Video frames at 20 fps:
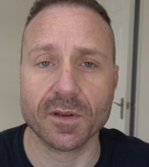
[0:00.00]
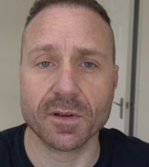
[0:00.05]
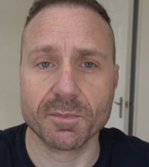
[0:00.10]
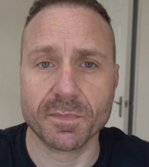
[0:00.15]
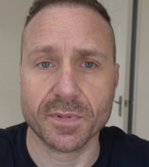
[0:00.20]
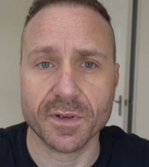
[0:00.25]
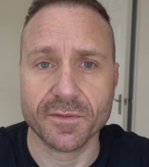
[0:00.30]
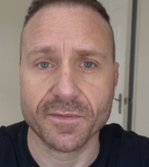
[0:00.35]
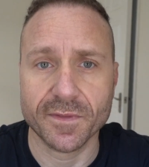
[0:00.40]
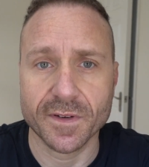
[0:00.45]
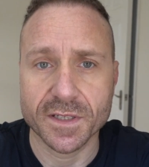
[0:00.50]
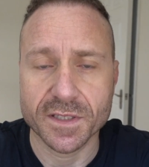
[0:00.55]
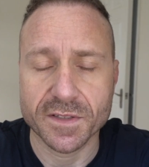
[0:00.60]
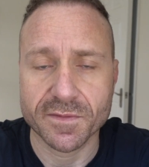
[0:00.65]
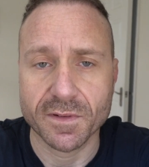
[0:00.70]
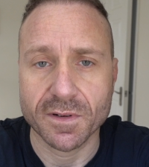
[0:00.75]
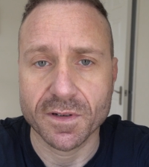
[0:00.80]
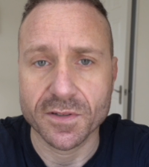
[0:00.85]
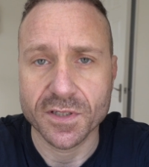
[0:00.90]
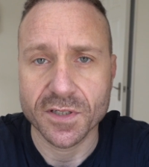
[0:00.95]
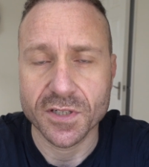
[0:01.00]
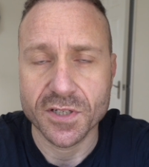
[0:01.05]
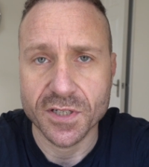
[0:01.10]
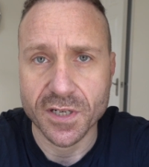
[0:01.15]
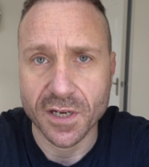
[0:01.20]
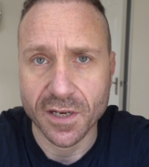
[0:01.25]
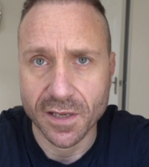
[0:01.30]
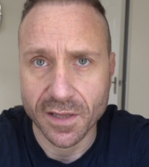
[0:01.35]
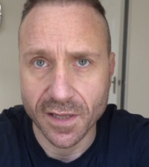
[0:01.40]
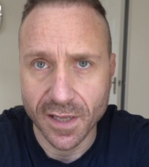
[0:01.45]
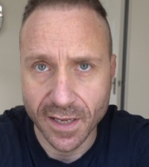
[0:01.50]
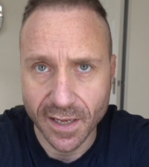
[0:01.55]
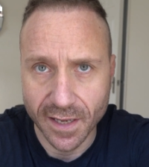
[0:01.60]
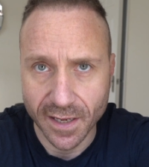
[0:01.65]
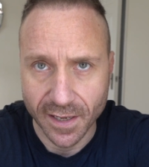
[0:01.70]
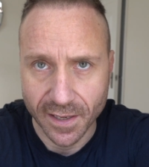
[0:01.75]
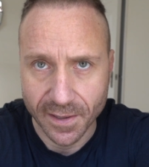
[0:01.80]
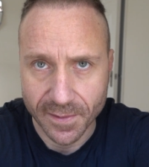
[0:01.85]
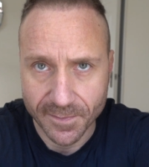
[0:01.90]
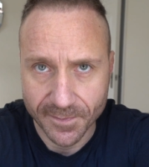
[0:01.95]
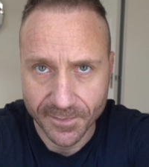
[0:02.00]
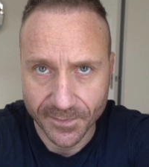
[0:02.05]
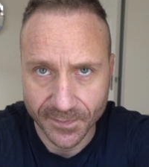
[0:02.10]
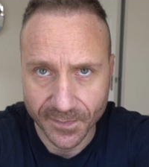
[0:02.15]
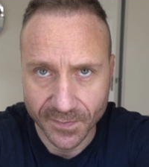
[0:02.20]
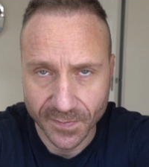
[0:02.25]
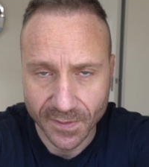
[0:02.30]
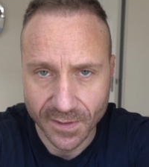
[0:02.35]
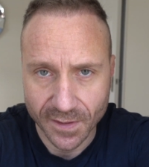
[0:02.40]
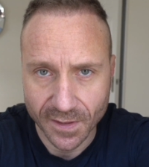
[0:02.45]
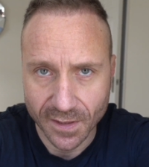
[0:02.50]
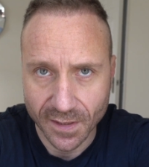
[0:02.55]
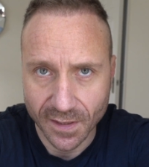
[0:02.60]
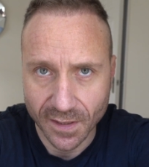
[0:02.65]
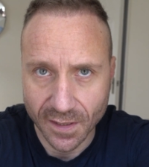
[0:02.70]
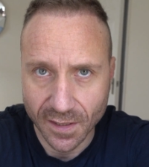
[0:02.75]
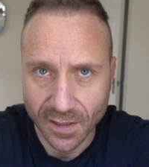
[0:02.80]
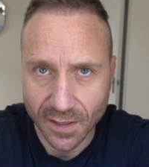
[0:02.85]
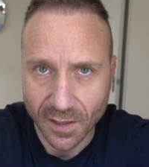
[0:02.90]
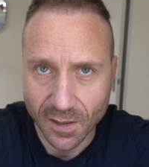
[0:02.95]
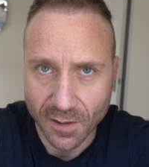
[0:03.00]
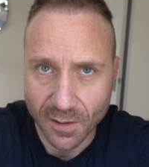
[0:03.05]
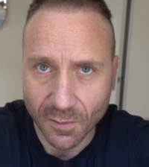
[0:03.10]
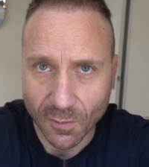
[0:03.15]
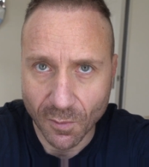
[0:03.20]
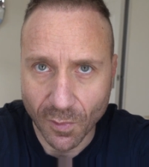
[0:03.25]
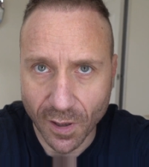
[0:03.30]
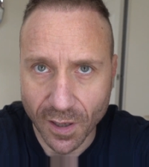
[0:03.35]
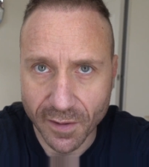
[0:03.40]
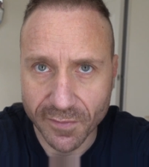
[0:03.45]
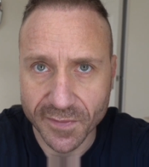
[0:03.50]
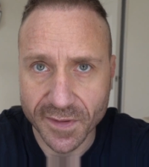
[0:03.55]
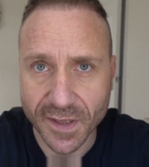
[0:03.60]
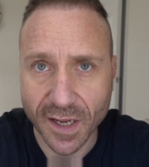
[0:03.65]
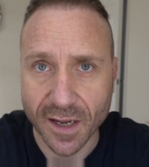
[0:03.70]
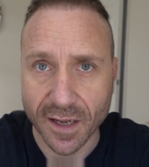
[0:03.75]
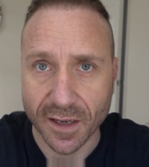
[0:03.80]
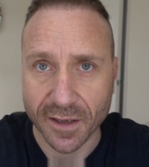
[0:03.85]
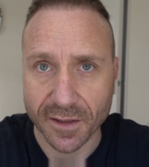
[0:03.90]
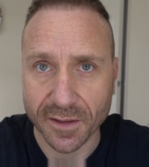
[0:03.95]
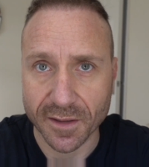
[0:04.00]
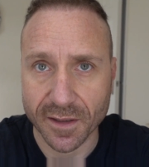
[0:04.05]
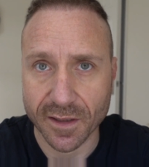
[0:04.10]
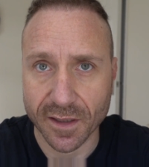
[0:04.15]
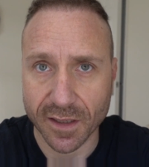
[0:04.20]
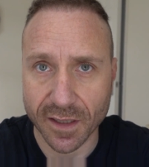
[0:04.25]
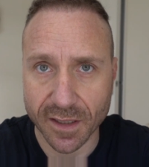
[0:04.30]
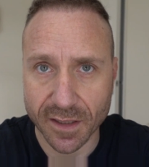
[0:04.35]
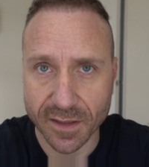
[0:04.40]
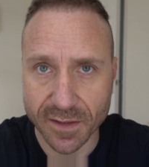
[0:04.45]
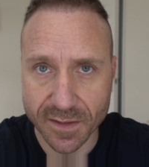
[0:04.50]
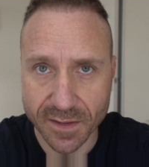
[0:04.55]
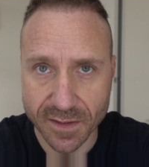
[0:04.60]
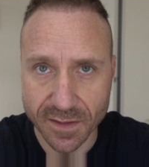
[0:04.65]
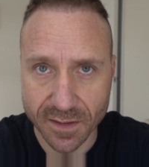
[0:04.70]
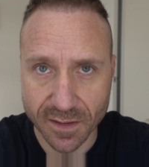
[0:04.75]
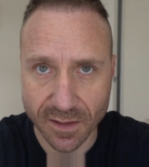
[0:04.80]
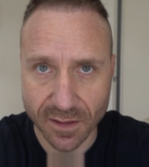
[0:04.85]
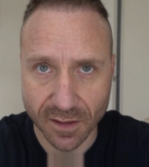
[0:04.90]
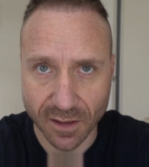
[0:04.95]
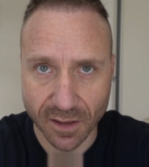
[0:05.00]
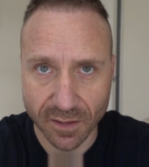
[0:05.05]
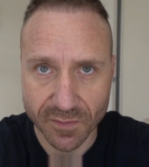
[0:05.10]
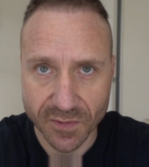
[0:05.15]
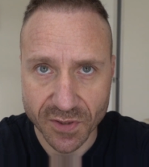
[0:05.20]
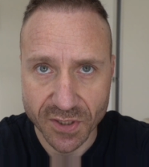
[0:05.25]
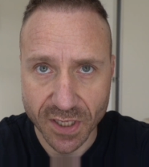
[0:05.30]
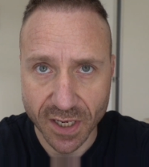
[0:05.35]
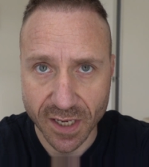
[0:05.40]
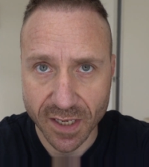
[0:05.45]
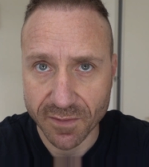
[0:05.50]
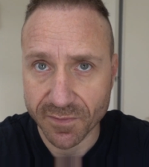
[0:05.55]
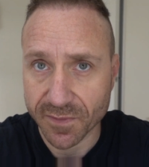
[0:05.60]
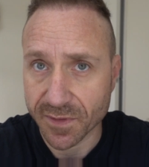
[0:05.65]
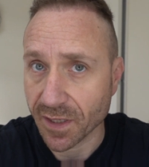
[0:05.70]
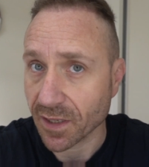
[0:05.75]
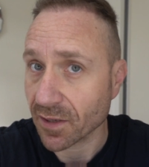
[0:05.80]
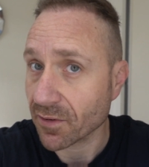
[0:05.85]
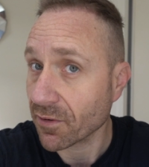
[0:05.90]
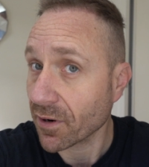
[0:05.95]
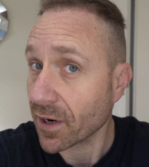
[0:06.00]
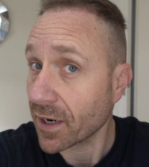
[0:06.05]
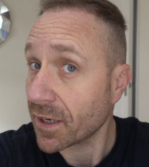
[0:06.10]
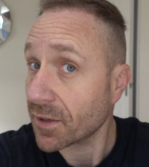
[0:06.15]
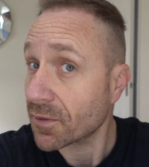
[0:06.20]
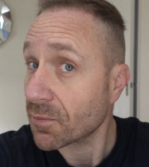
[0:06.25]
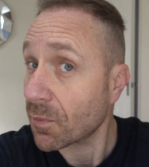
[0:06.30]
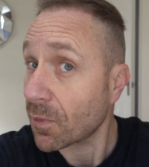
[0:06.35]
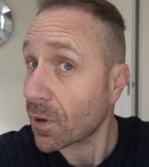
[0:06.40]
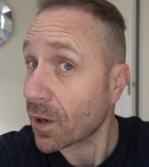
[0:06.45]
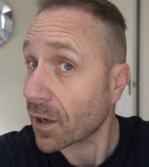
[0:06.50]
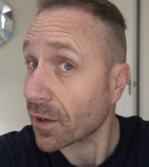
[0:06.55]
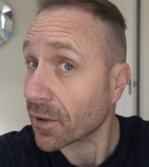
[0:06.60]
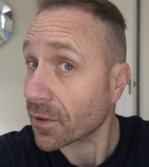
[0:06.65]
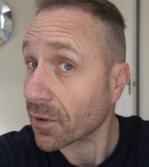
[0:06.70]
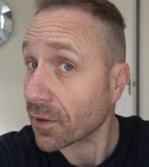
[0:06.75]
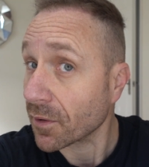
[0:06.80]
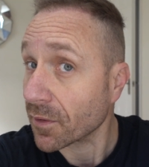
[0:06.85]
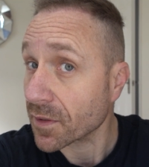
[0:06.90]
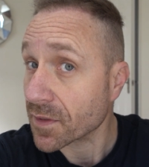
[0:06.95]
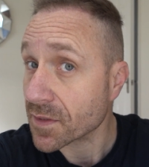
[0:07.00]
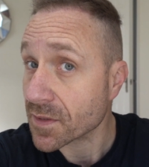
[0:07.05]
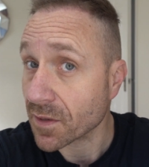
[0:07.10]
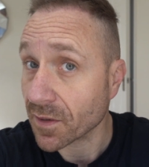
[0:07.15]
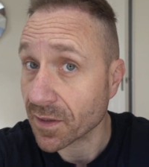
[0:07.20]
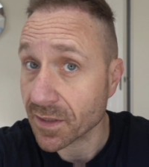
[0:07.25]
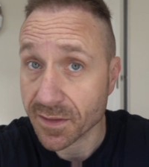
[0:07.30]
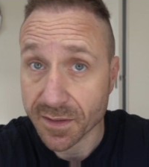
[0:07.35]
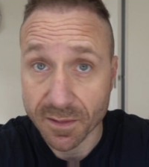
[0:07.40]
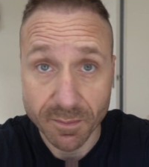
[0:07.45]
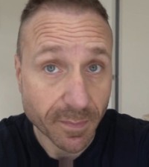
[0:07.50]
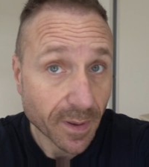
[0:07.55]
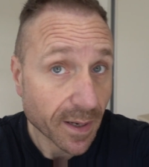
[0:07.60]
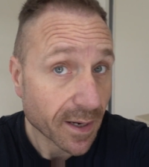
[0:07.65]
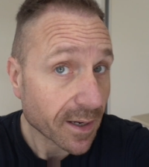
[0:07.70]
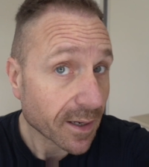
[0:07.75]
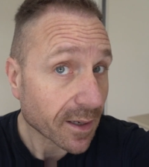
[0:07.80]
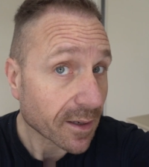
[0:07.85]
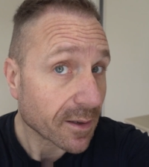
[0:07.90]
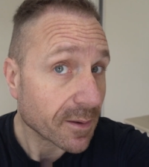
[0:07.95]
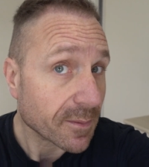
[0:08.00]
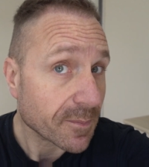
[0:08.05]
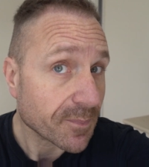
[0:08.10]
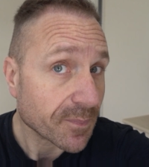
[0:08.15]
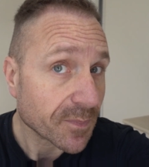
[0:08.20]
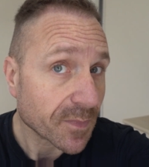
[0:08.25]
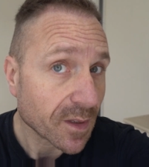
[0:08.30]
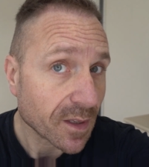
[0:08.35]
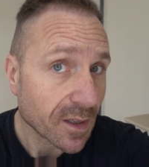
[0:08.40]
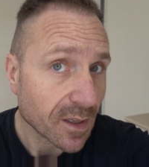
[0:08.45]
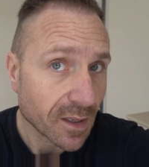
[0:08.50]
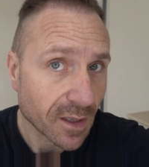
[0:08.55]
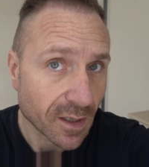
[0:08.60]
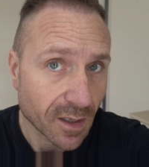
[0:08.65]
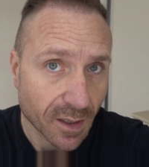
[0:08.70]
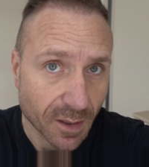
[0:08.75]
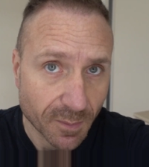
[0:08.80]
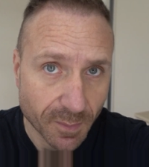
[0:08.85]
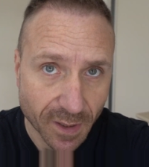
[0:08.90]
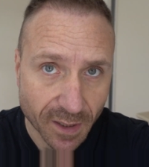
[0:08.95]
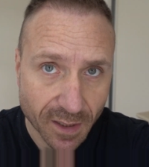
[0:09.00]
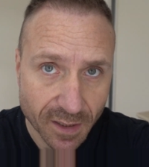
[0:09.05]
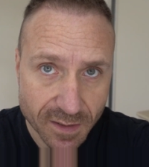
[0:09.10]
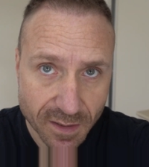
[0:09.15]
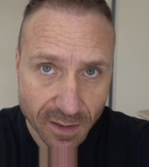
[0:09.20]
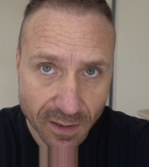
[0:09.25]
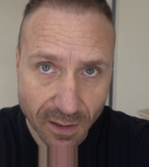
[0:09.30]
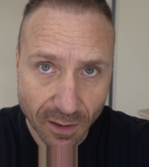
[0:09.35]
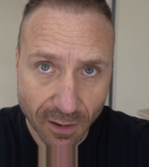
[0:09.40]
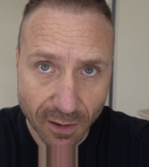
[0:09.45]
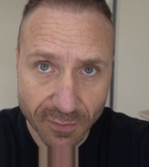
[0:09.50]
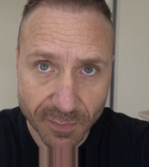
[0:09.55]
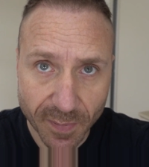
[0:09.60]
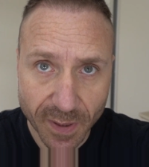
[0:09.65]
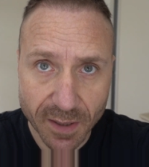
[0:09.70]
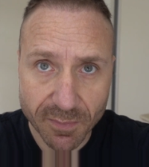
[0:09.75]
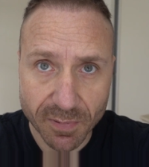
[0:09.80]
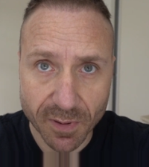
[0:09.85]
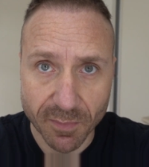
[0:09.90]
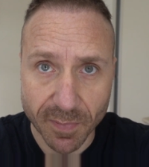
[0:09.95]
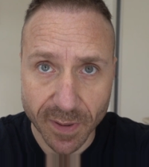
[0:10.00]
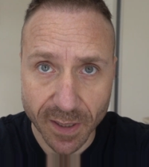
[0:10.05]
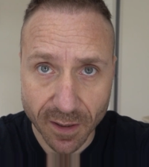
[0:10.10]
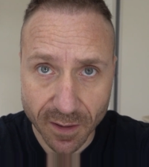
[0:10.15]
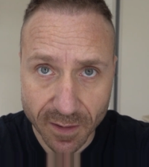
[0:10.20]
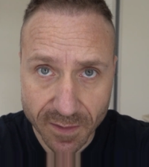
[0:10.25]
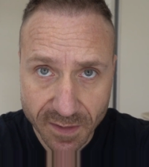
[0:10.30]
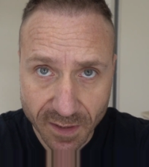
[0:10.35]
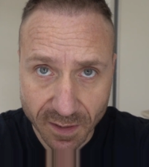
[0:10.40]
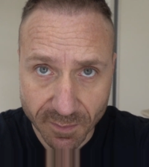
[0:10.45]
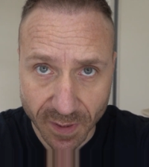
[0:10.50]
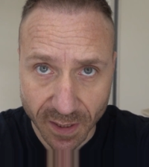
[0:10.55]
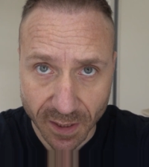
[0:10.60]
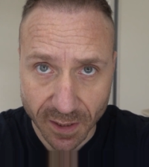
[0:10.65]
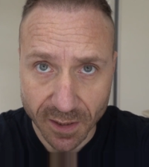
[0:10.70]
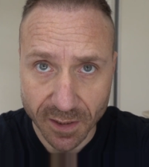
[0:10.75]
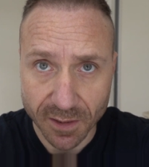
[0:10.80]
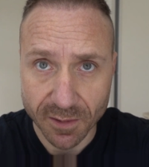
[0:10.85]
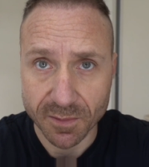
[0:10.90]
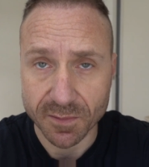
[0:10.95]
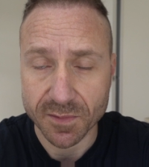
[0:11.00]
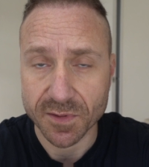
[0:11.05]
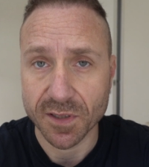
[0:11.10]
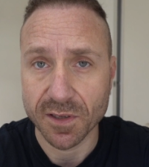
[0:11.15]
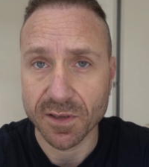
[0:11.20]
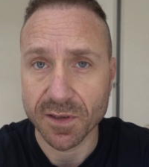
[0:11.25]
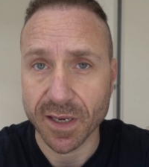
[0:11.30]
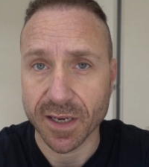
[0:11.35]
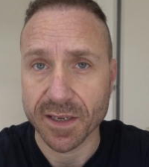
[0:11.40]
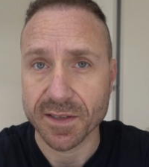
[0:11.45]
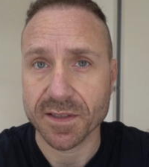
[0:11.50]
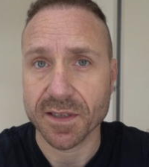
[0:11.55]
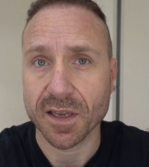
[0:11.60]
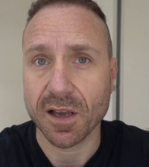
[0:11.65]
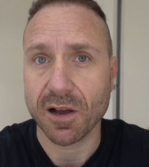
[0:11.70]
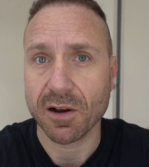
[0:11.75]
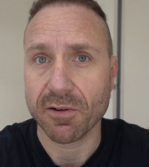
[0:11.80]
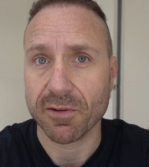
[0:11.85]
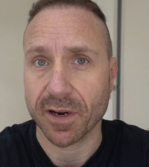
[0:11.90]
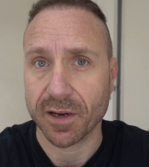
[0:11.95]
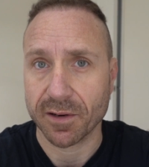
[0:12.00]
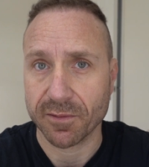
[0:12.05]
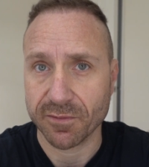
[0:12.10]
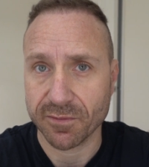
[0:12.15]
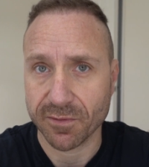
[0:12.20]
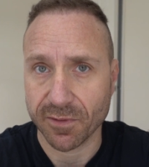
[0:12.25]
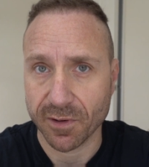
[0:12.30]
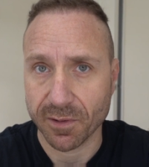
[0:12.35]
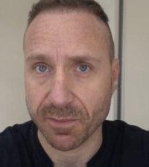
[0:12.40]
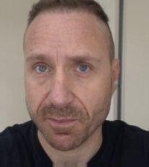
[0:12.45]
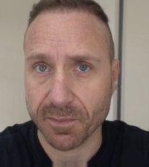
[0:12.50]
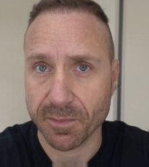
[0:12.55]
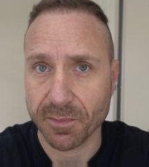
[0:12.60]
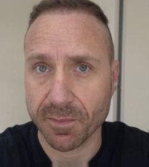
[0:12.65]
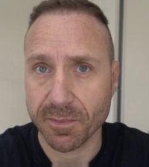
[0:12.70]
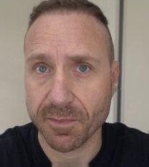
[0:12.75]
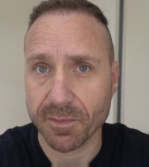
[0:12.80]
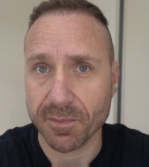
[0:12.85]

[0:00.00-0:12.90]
But first of all, I'll just show you the hair. What I've done is I've shaved it grade 1 on the sides and back, because a lot of people have been asking me, do you get scarring from